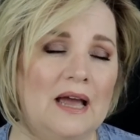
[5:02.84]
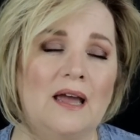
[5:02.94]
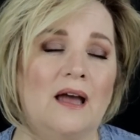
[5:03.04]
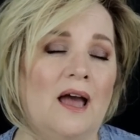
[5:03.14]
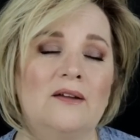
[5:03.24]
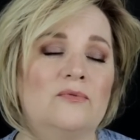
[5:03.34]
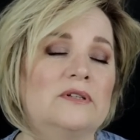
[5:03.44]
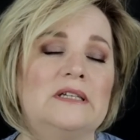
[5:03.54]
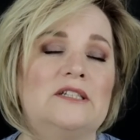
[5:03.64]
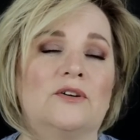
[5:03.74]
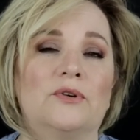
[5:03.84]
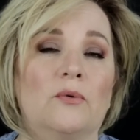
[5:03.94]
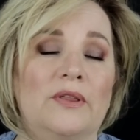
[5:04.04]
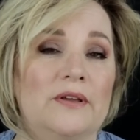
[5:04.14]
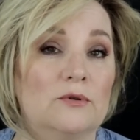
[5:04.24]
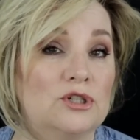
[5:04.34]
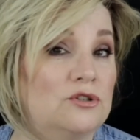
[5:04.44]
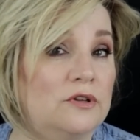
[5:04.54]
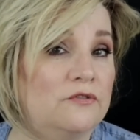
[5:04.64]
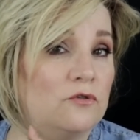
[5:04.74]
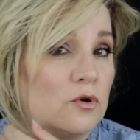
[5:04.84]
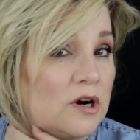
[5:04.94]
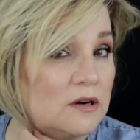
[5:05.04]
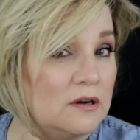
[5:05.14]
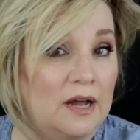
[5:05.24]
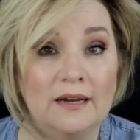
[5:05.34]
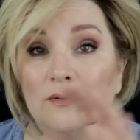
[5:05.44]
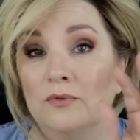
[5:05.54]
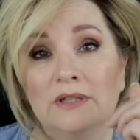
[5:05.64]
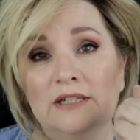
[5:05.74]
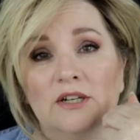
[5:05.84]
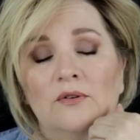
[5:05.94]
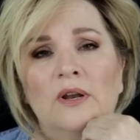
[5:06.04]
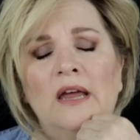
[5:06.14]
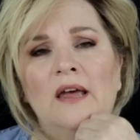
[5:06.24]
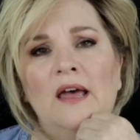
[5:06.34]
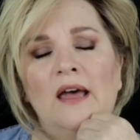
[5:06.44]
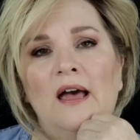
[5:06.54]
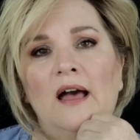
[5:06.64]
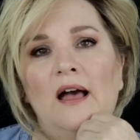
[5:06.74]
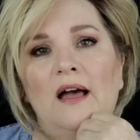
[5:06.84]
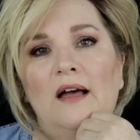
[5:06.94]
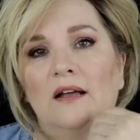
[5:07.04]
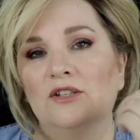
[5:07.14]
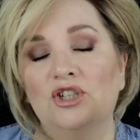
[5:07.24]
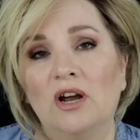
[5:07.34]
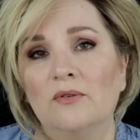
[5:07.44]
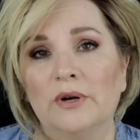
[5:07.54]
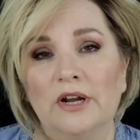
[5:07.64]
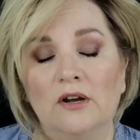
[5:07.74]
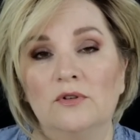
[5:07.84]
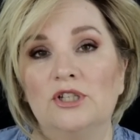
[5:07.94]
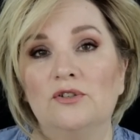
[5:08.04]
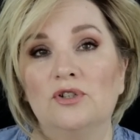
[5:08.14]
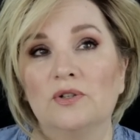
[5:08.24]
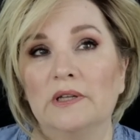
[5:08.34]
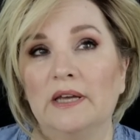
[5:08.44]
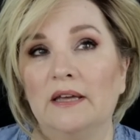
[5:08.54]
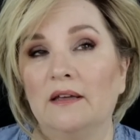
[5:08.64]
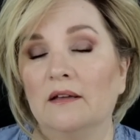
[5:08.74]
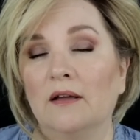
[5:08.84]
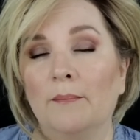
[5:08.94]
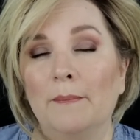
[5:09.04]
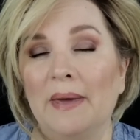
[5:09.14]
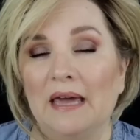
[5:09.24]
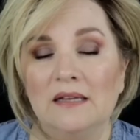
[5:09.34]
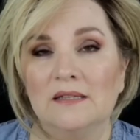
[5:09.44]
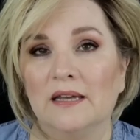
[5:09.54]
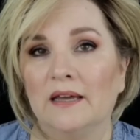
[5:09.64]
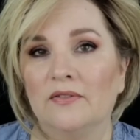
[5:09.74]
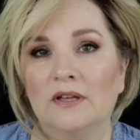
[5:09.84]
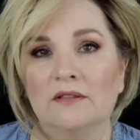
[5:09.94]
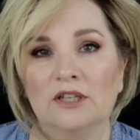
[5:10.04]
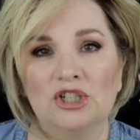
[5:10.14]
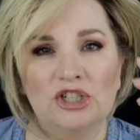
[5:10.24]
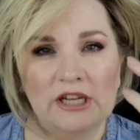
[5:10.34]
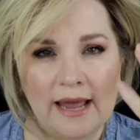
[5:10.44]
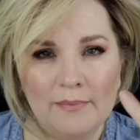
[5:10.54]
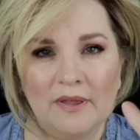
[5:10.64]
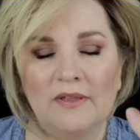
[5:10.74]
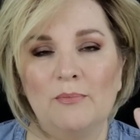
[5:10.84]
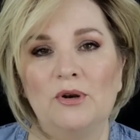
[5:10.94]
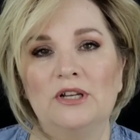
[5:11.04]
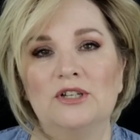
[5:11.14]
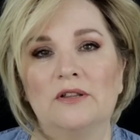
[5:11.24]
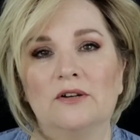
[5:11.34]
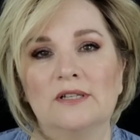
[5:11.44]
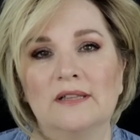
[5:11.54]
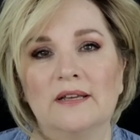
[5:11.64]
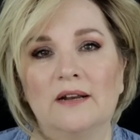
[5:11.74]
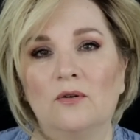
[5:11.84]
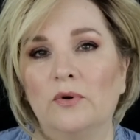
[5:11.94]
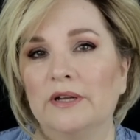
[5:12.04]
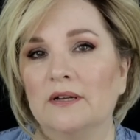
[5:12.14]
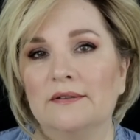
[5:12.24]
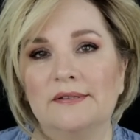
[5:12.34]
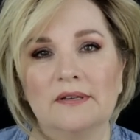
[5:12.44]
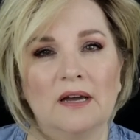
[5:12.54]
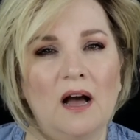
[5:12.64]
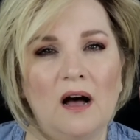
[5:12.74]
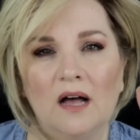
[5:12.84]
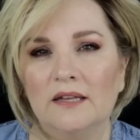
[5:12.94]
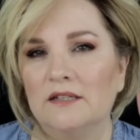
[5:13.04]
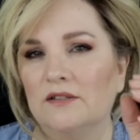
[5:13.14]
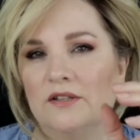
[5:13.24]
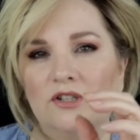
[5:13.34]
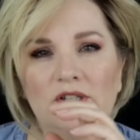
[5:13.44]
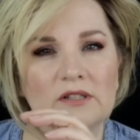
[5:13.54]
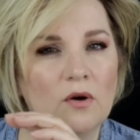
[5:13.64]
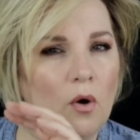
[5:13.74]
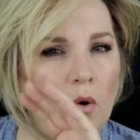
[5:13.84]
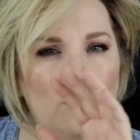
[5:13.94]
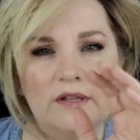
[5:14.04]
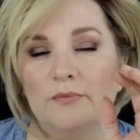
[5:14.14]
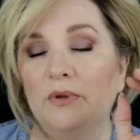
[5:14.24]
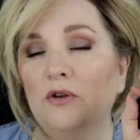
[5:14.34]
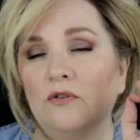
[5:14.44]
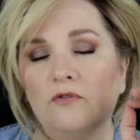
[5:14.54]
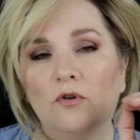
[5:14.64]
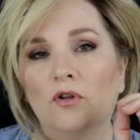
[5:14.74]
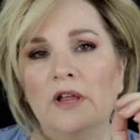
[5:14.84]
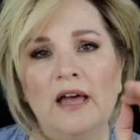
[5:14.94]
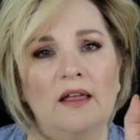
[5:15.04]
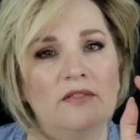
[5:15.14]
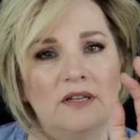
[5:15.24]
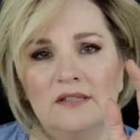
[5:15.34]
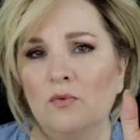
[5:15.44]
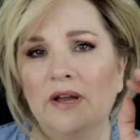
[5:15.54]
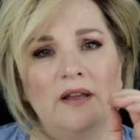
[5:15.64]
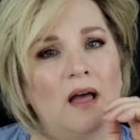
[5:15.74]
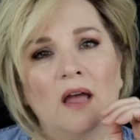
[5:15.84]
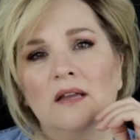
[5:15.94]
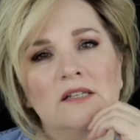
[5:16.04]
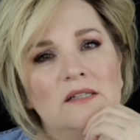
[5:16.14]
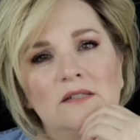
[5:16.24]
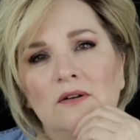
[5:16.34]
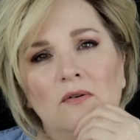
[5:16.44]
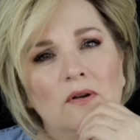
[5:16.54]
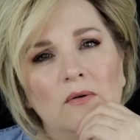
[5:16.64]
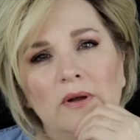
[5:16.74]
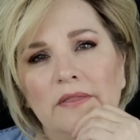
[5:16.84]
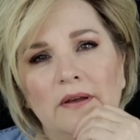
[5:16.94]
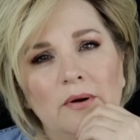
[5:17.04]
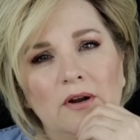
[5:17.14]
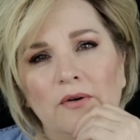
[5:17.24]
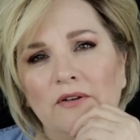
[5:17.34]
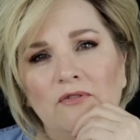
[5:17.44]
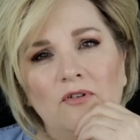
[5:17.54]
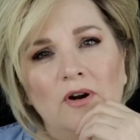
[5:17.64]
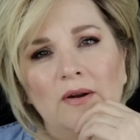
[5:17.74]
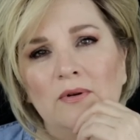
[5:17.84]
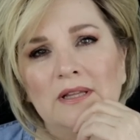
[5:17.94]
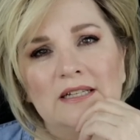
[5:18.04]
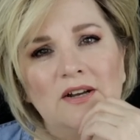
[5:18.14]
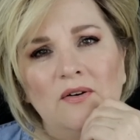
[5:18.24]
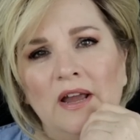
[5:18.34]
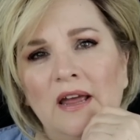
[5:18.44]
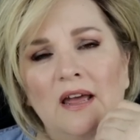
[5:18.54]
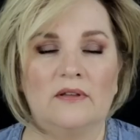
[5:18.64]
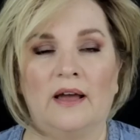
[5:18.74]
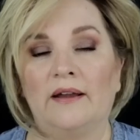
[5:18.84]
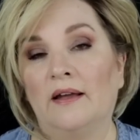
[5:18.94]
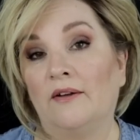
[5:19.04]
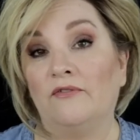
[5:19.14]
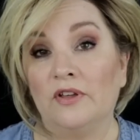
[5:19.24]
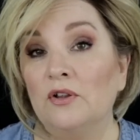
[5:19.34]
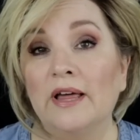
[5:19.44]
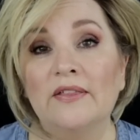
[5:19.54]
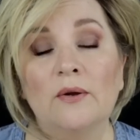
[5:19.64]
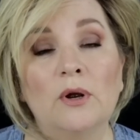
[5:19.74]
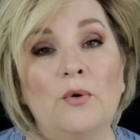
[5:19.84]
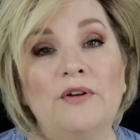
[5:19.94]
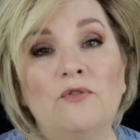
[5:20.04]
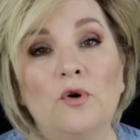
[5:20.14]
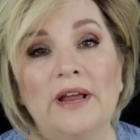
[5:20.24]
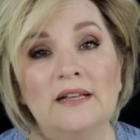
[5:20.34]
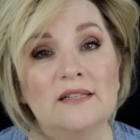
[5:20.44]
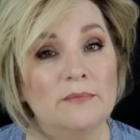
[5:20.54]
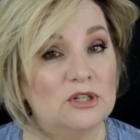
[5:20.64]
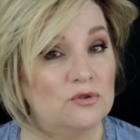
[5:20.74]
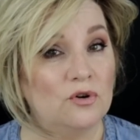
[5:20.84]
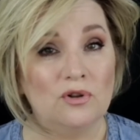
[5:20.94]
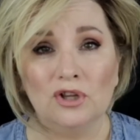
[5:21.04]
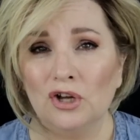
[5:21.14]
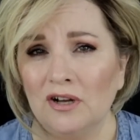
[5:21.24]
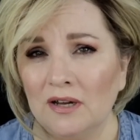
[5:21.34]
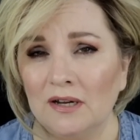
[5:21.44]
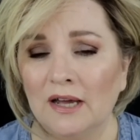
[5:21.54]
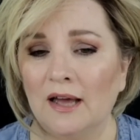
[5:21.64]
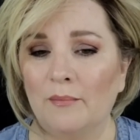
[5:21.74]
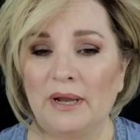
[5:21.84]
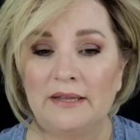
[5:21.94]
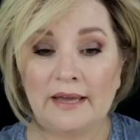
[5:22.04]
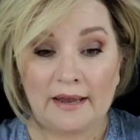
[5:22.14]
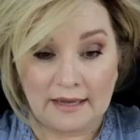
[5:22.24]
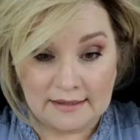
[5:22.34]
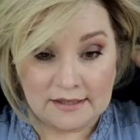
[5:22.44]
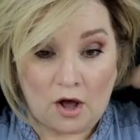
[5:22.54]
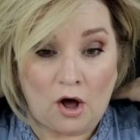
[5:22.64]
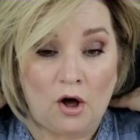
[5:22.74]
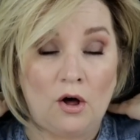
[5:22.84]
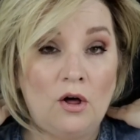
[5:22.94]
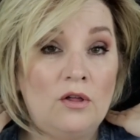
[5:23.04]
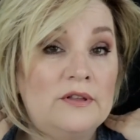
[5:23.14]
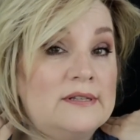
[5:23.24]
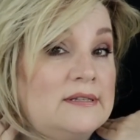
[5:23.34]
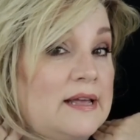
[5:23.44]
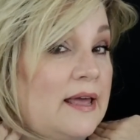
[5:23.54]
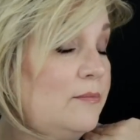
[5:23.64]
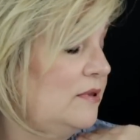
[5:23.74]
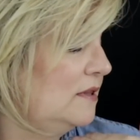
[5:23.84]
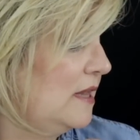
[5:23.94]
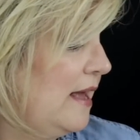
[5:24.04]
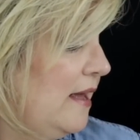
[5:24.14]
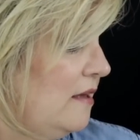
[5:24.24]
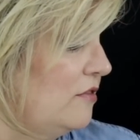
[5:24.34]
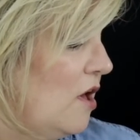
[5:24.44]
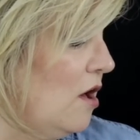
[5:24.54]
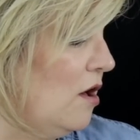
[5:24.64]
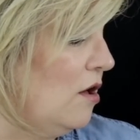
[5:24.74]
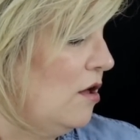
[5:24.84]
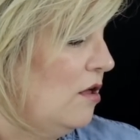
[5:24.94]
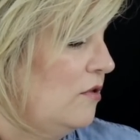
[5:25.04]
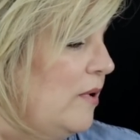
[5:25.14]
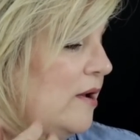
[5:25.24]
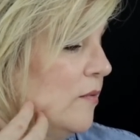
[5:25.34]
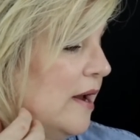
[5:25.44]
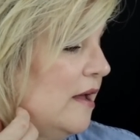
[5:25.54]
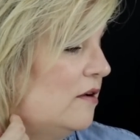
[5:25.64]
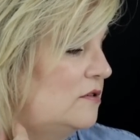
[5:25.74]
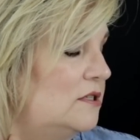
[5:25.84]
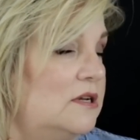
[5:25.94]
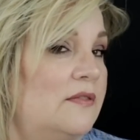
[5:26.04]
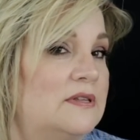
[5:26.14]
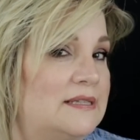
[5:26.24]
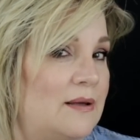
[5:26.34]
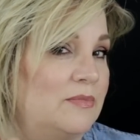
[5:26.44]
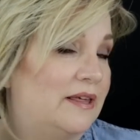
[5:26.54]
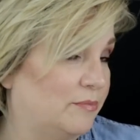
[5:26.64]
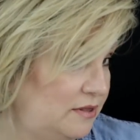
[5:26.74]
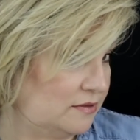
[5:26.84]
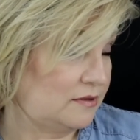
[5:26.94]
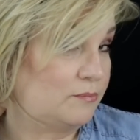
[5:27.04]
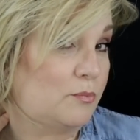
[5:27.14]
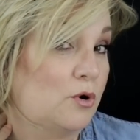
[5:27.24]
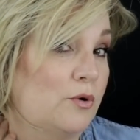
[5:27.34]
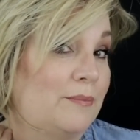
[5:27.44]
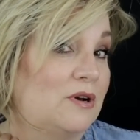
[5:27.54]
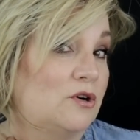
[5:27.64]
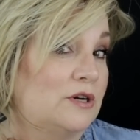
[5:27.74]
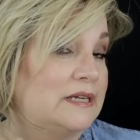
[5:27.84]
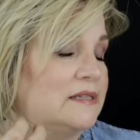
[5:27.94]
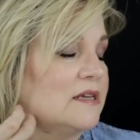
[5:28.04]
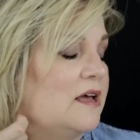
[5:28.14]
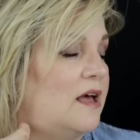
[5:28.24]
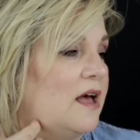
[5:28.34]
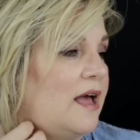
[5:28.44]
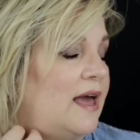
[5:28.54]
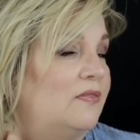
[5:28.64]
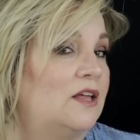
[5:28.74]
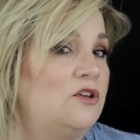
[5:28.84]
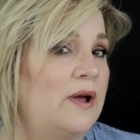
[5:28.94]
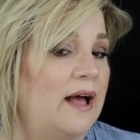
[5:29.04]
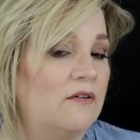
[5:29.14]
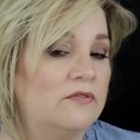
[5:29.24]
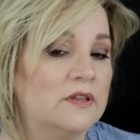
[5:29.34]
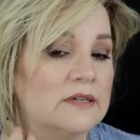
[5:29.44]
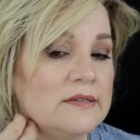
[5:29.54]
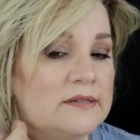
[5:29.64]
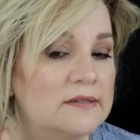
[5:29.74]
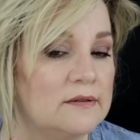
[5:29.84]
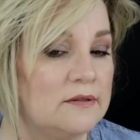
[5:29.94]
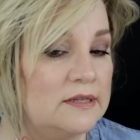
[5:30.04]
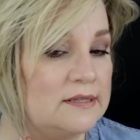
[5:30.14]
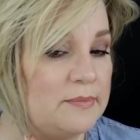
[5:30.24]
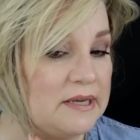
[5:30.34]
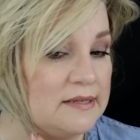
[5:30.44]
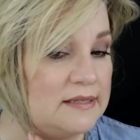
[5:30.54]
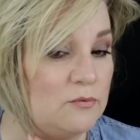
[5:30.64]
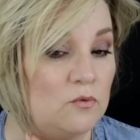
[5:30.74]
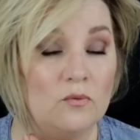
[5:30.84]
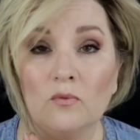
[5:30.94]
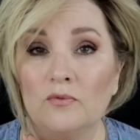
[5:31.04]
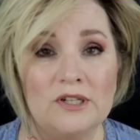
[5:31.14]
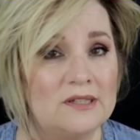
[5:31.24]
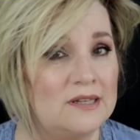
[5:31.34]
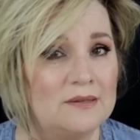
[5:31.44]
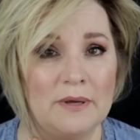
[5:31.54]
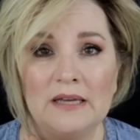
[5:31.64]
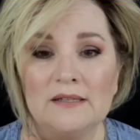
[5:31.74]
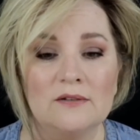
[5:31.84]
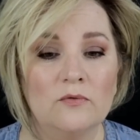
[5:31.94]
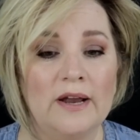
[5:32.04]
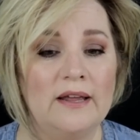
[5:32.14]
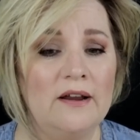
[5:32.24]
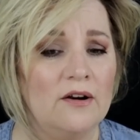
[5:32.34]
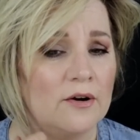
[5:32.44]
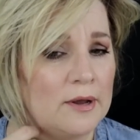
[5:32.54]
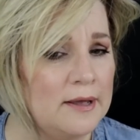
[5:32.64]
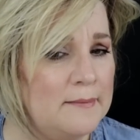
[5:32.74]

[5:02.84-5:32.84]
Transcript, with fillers: I, I really don't know what they were shooting for. I, I really don't. Jon Renau is usually amazing. The the shape that they put into their synthetic wigs, the cut, the just the whole it's beautiful. This one, I just don't know what they were going for. I really don't. I, I feel like they were going for an asymmetrical look, but yet it's all the same length all the way around. Not the same length, but the perimeter is. And then you have this this piece just this piece right here.